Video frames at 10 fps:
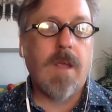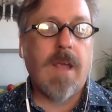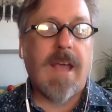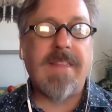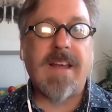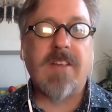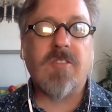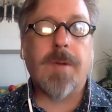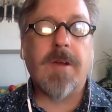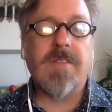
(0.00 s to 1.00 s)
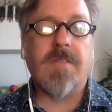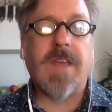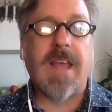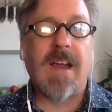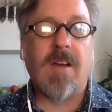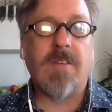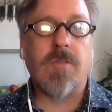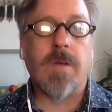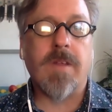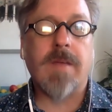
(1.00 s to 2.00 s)
And that experience of care is
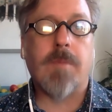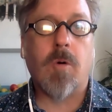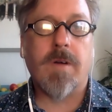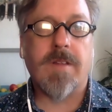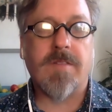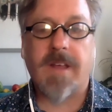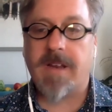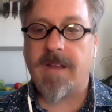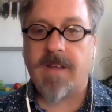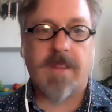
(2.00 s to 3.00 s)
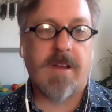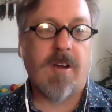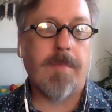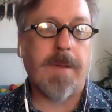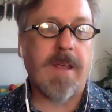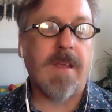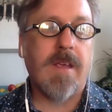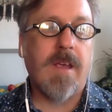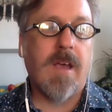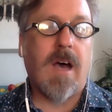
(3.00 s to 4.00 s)
really important in psychedelic therapy.
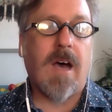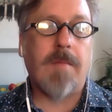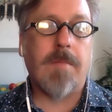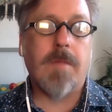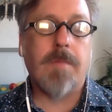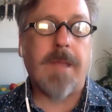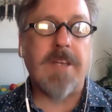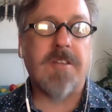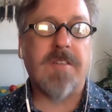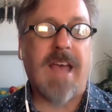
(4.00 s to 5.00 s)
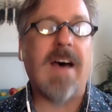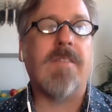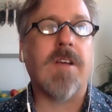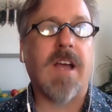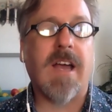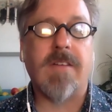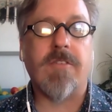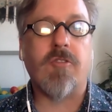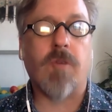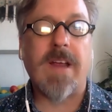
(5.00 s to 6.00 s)
Patients have a kind
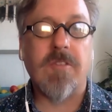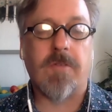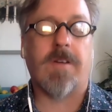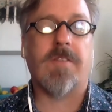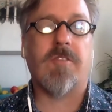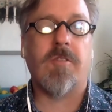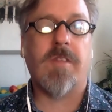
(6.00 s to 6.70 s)
of transference to the